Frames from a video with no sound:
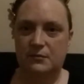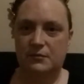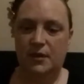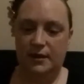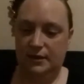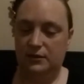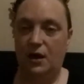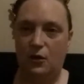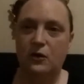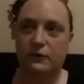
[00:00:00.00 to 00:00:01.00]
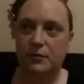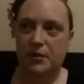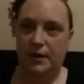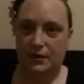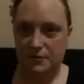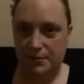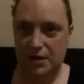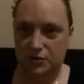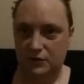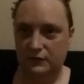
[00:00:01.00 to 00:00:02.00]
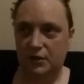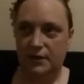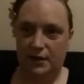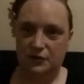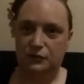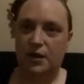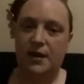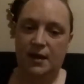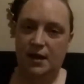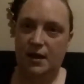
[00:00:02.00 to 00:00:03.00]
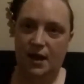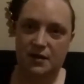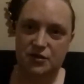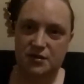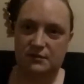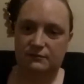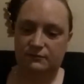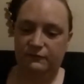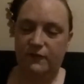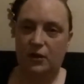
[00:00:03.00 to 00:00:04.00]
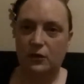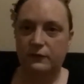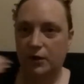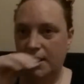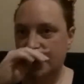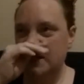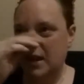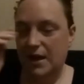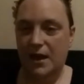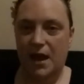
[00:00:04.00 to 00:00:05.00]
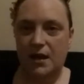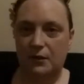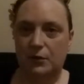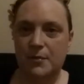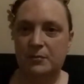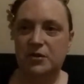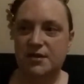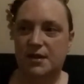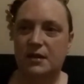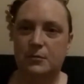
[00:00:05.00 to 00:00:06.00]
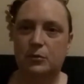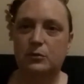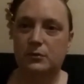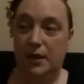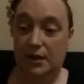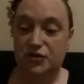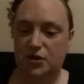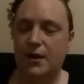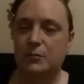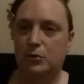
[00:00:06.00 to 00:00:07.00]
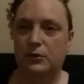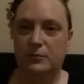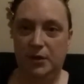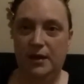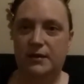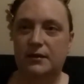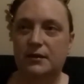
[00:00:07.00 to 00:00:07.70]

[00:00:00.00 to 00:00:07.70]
like not over it, but like I was bent over it, like I was running, and I kind of just fell over it, and I remember seeing a giant pool of blood,